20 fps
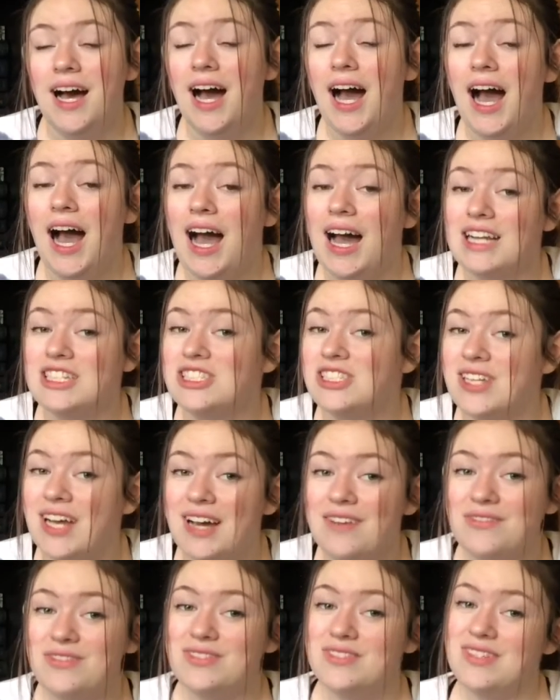I just have
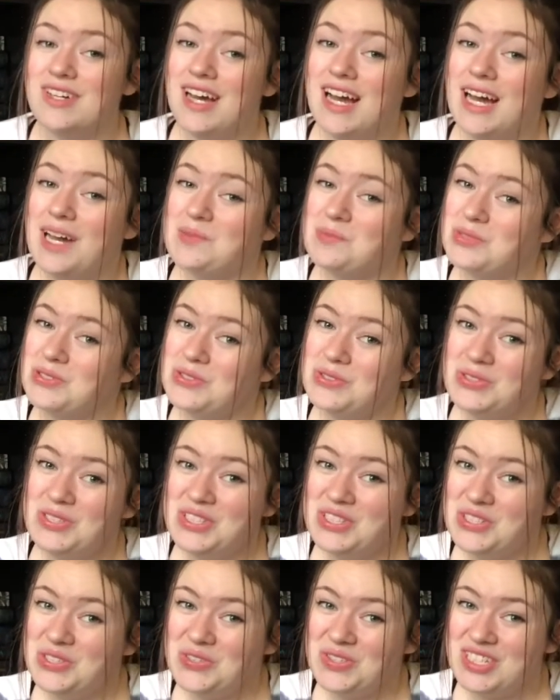absolutely
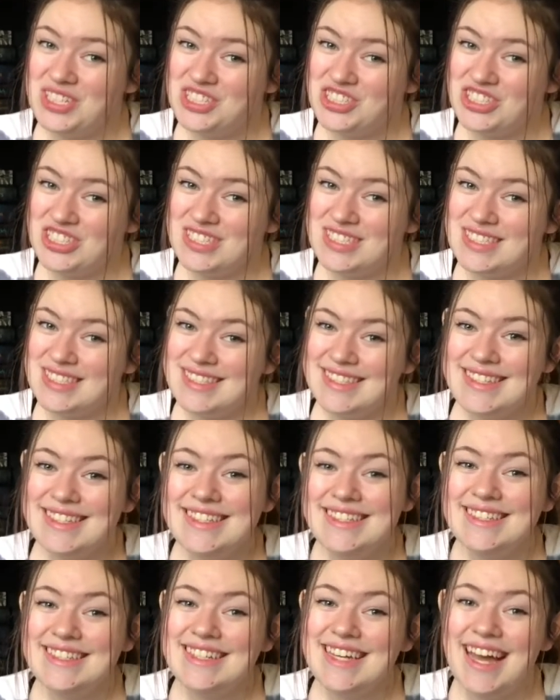no interest
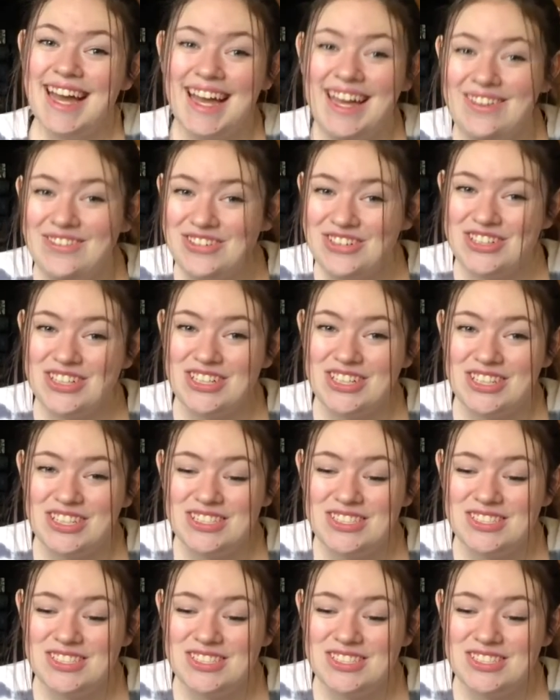in ever